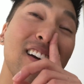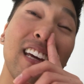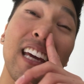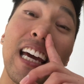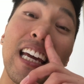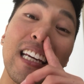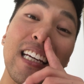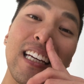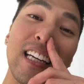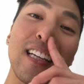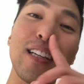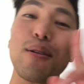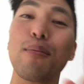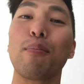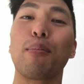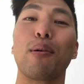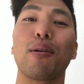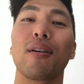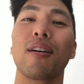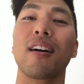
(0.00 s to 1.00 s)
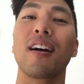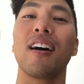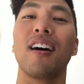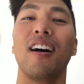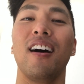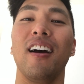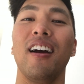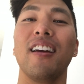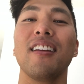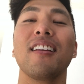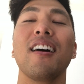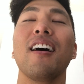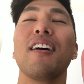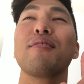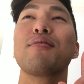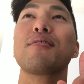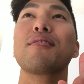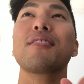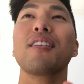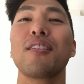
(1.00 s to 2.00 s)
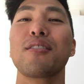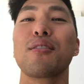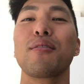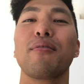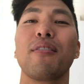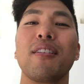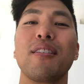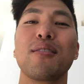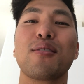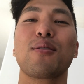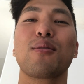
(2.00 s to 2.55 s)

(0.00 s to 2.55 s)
Getting into Berghain, I have such a funny